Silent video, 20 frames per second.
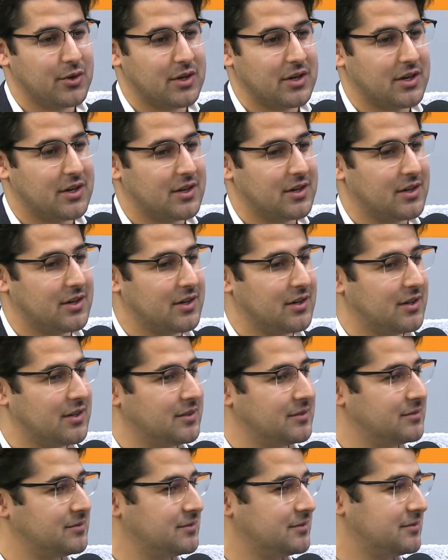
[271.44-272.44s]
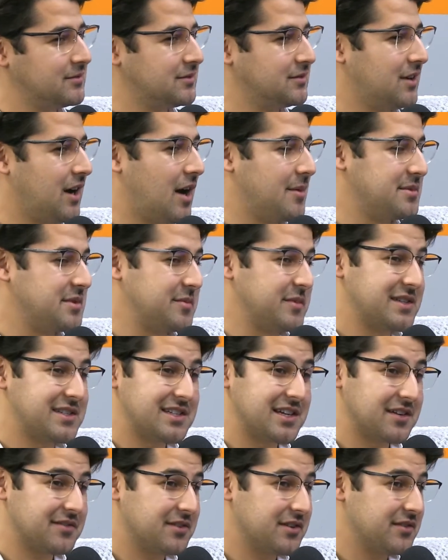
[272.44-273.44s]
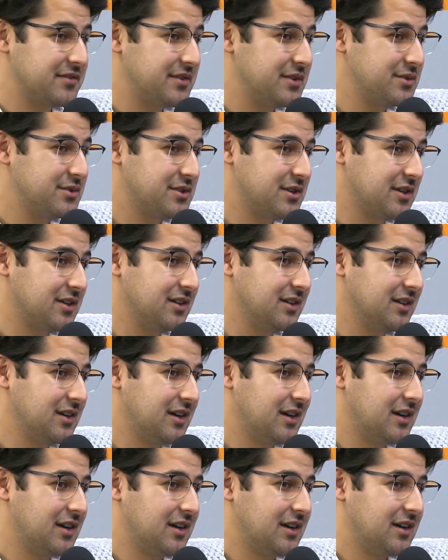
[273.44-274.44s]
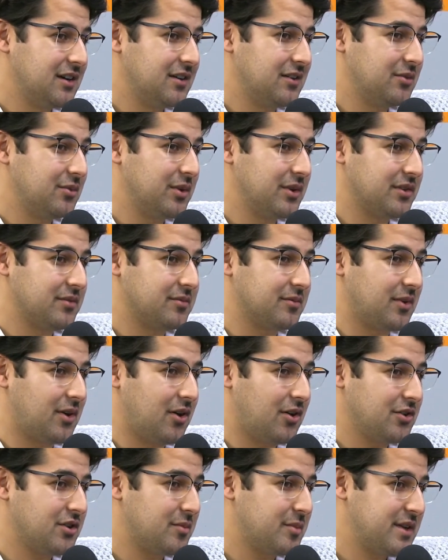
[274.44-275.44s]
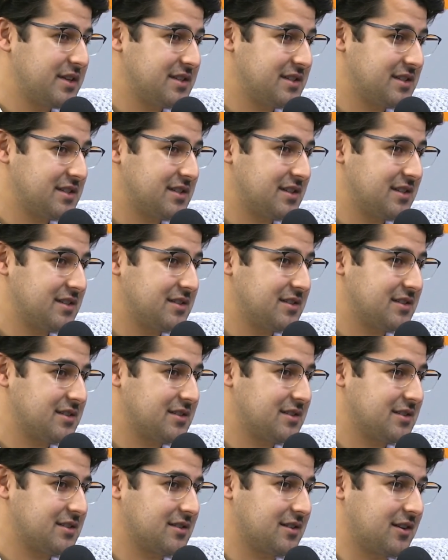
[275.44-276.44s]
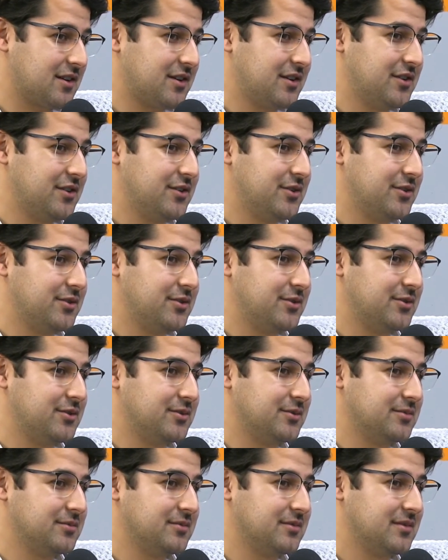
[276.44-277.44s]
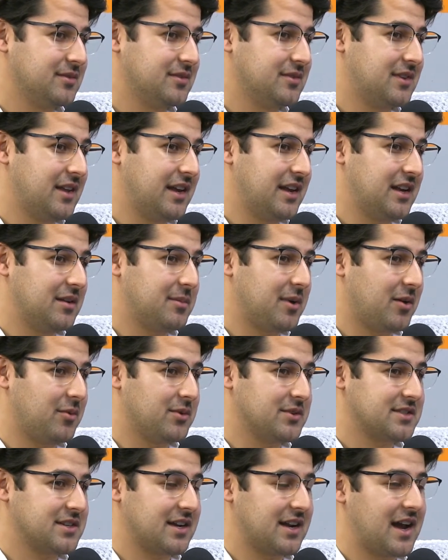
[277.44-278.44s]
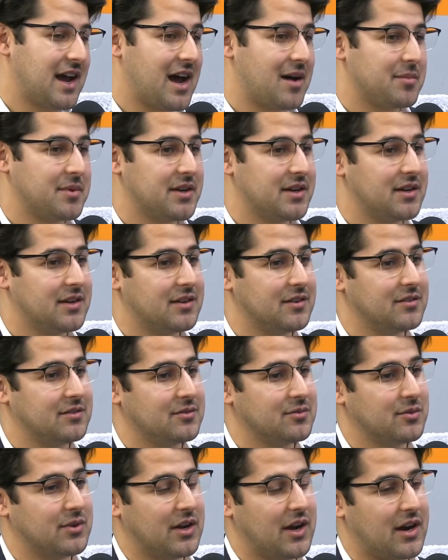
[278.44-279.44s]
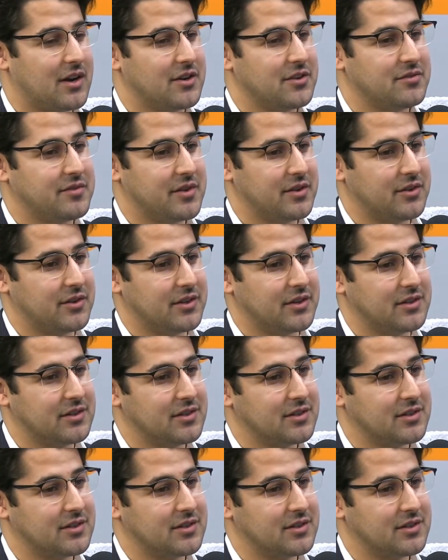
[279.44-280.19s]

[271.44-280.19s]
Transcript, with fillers: uh, optimistic for the future with all your businesses? Are you thinking about what's going to happen? What, how are you feeling?